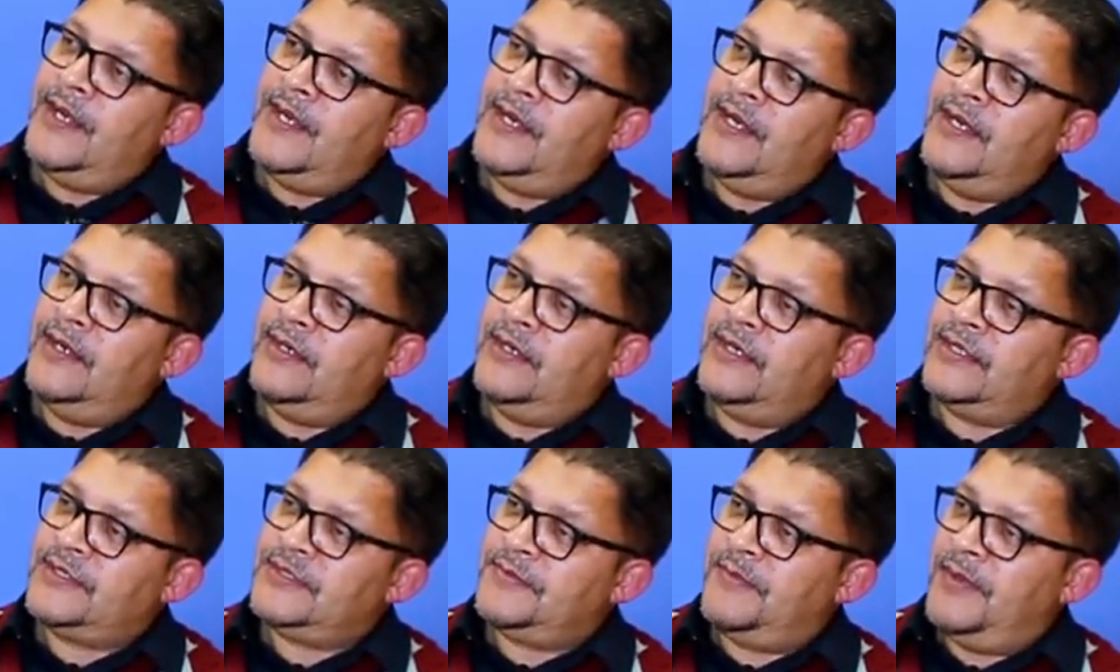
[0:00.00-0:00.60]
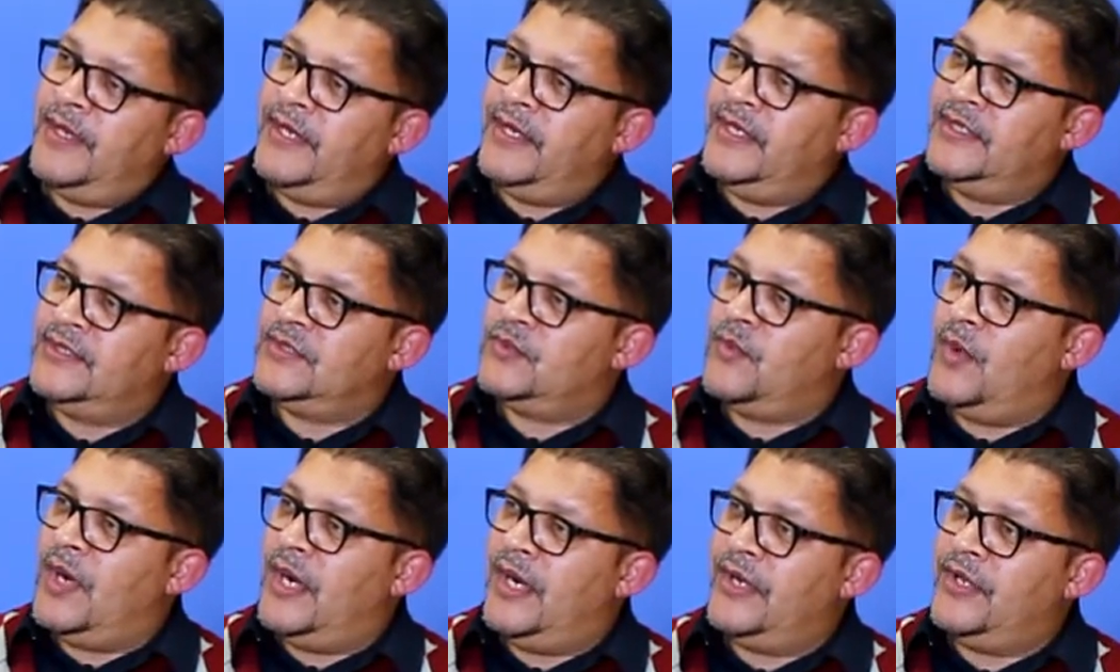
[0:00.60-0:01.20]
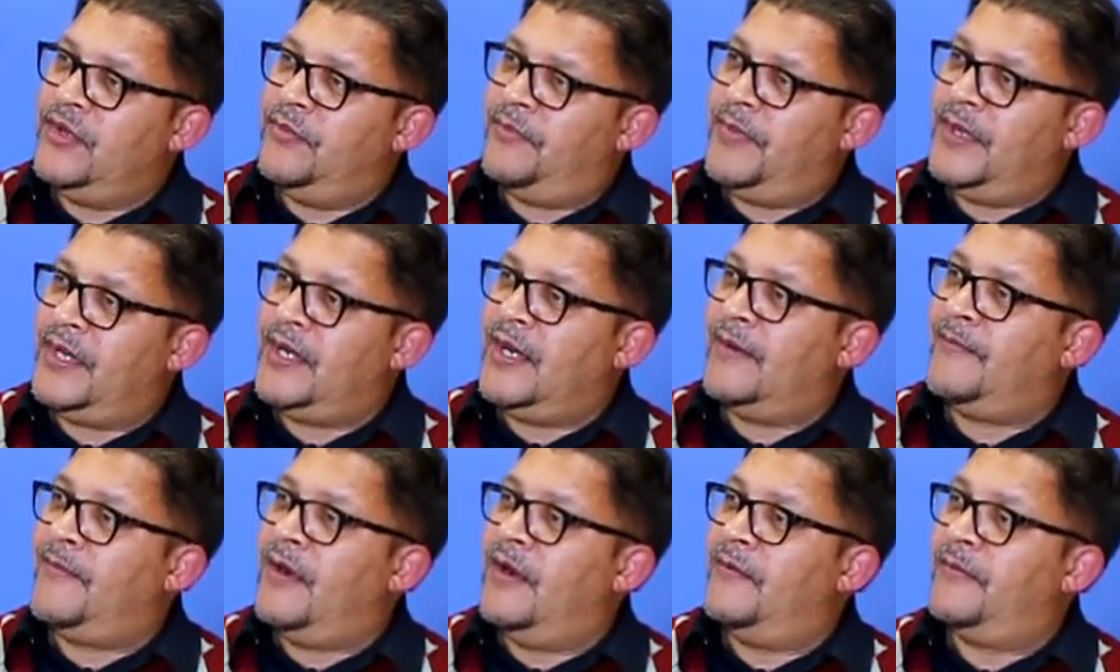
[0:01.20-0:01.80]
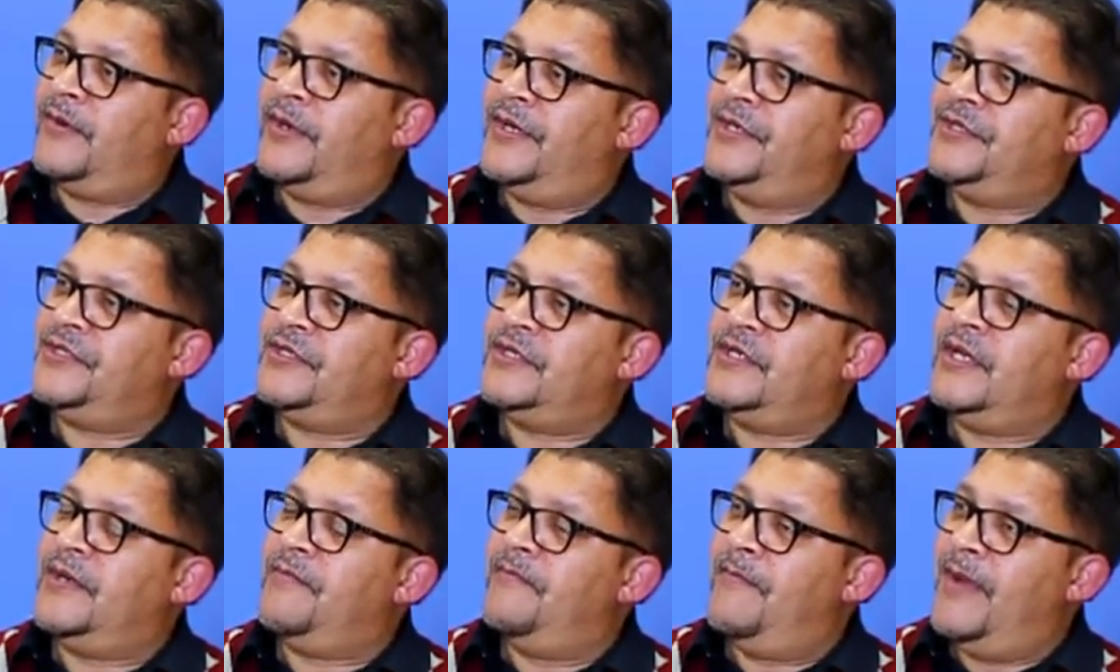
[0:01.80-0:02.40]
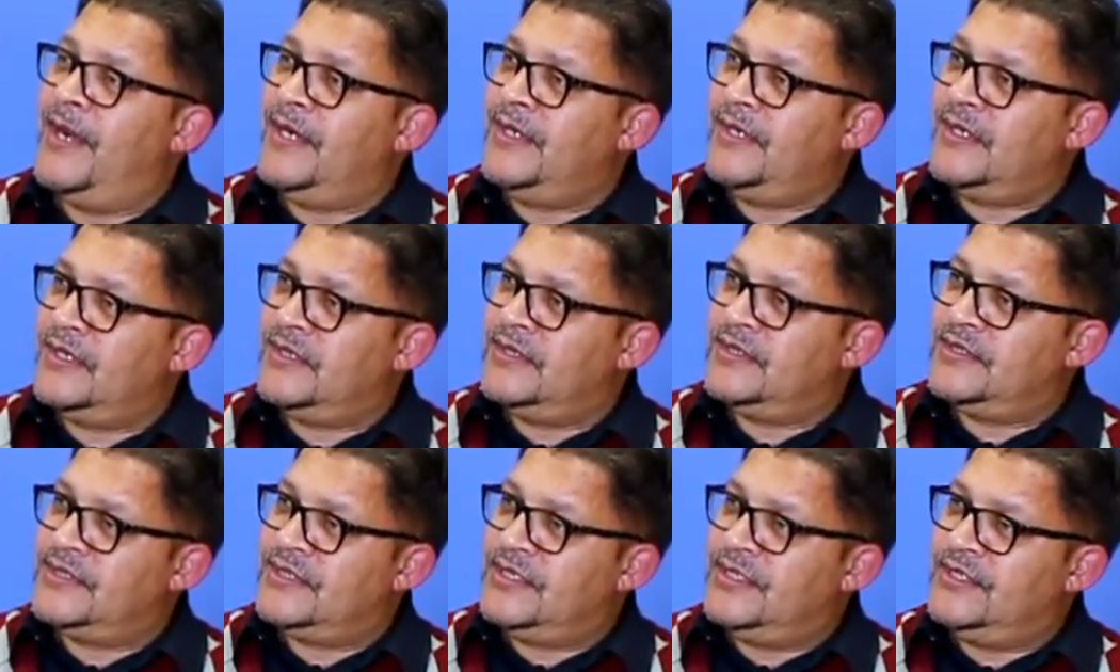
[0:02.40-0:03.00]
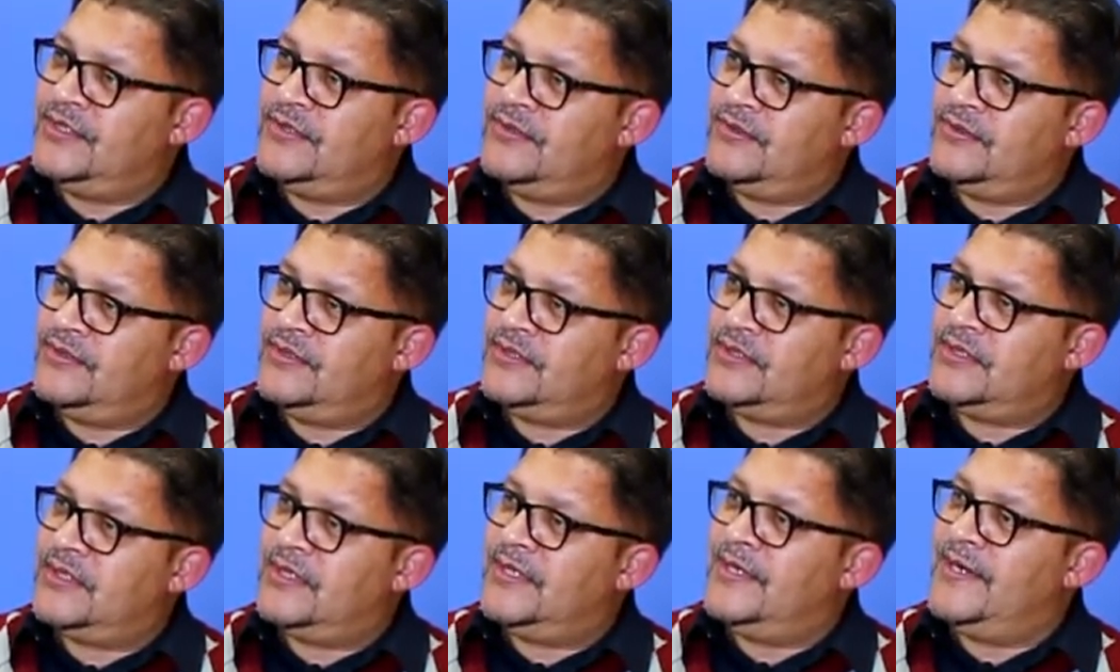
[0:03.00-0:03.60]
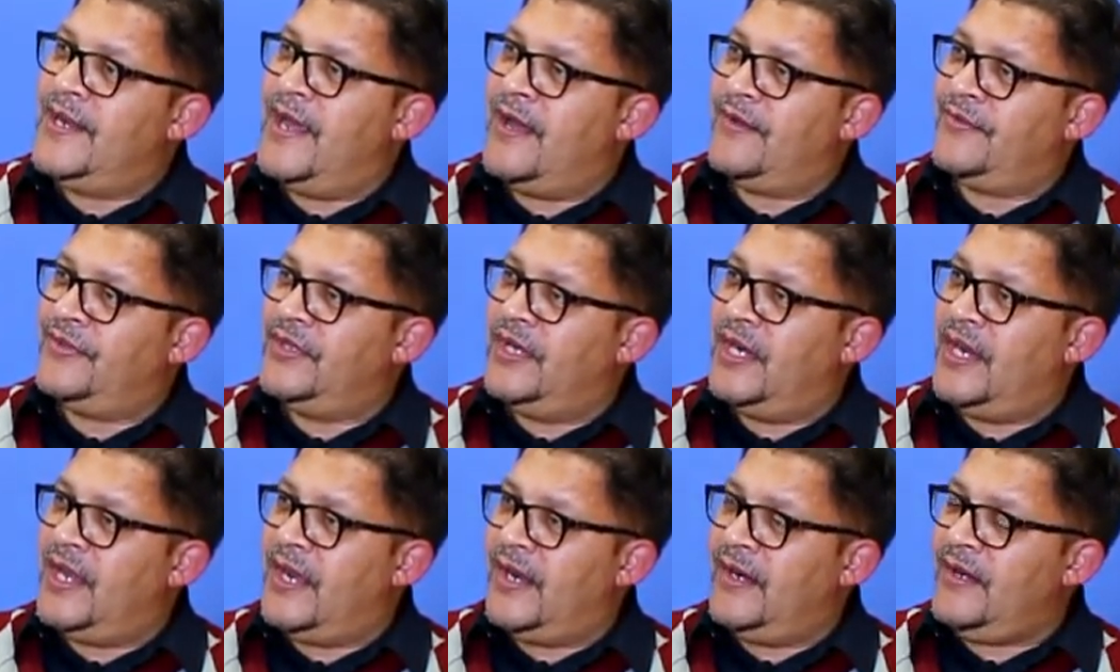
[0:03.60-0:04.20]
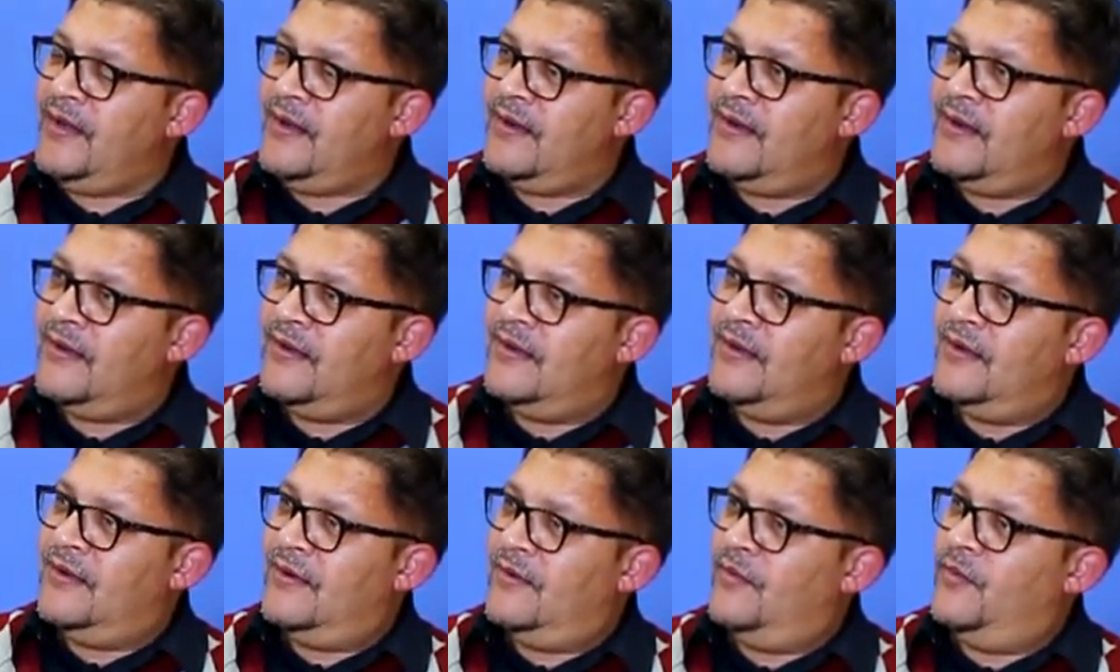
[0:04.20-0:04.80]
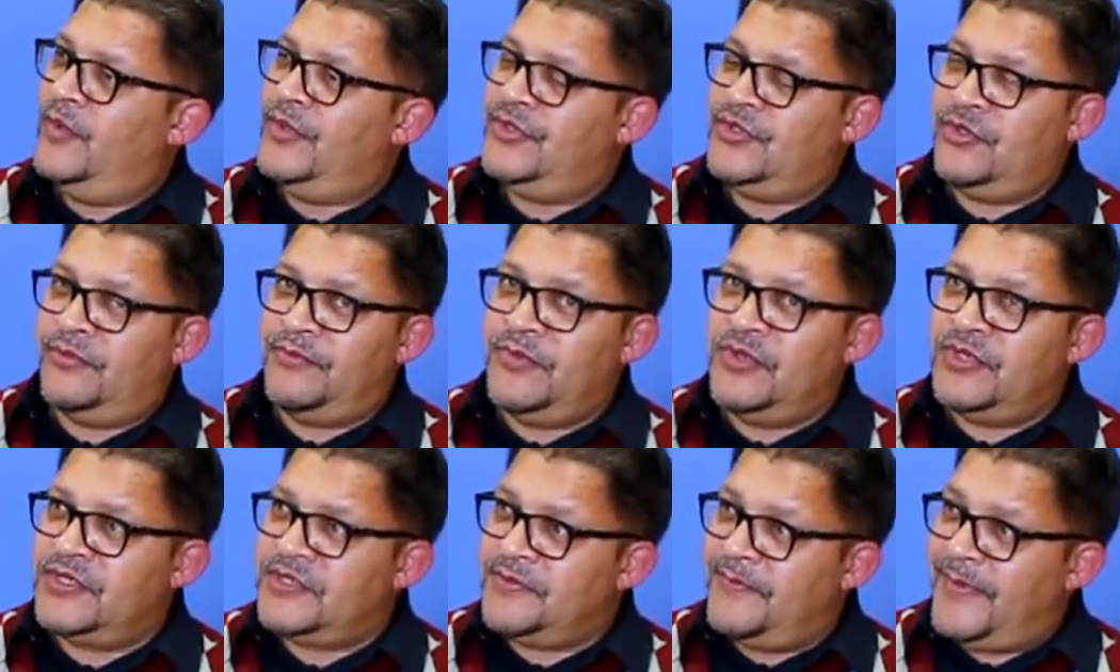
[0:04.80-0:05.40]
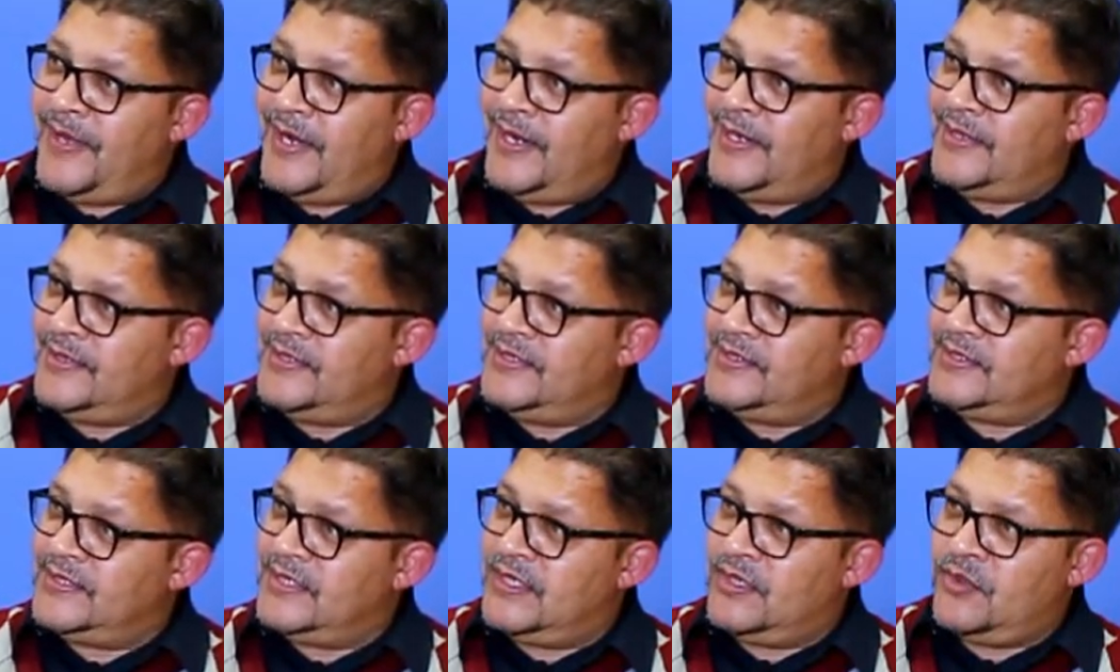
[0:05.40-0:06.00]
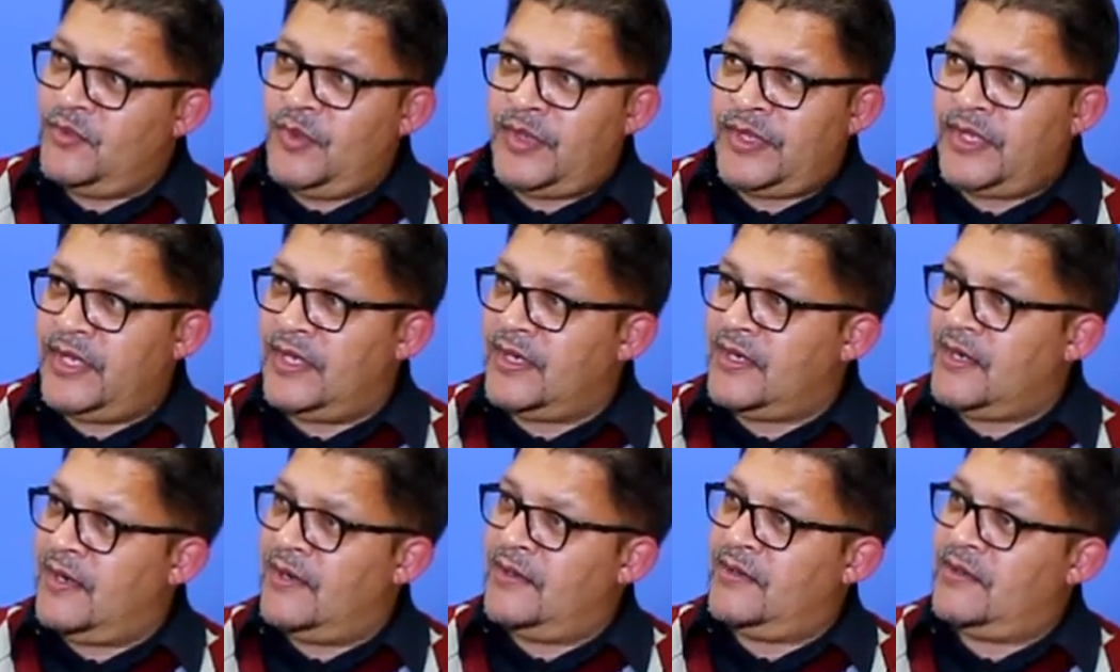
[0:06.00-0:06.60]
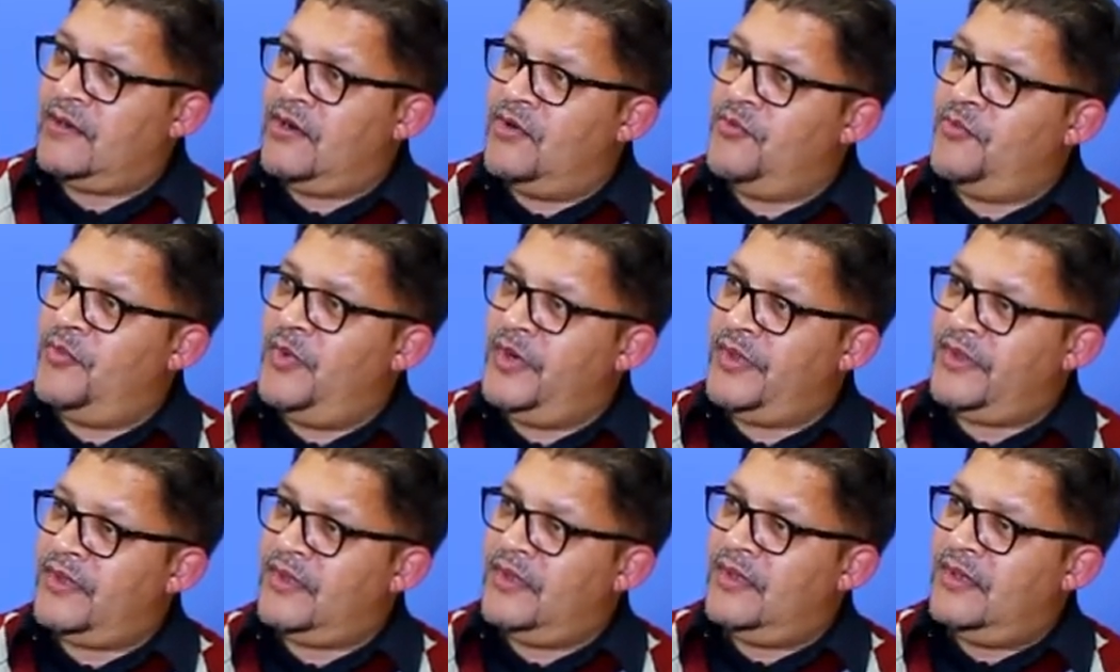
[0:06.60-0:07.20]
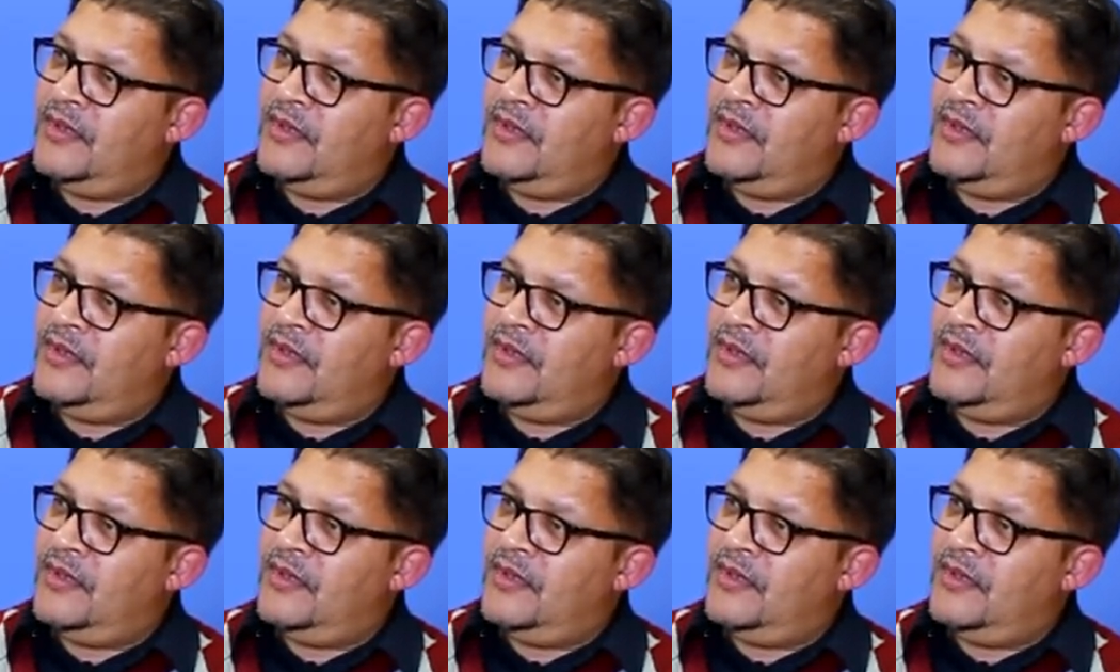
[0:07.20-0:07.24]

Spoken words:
It explains why you pick up operation and maintenance issues down the line, which your municipalities sit with and can't cope with,